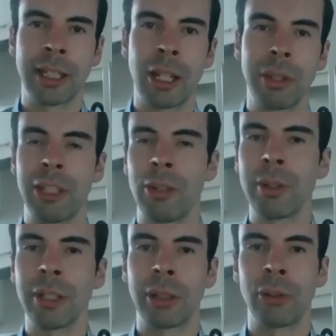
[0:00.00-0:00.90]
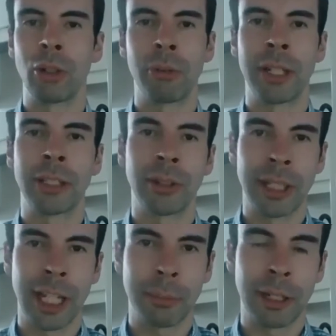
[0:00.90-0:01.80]
and how we can use it to corroborate
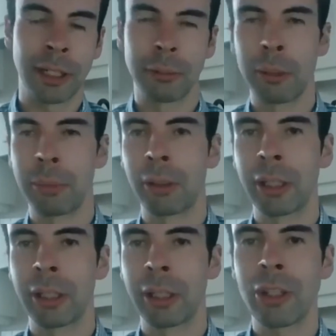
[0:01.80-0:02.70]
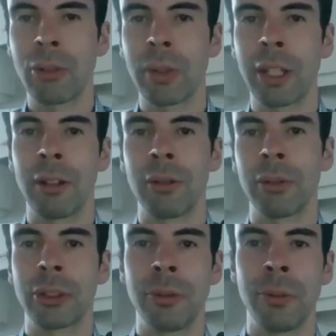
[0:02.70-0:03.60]
certain aspects of biblical history and
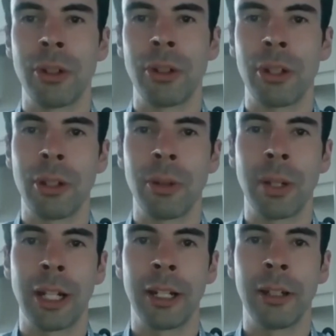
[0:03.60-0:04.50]
also to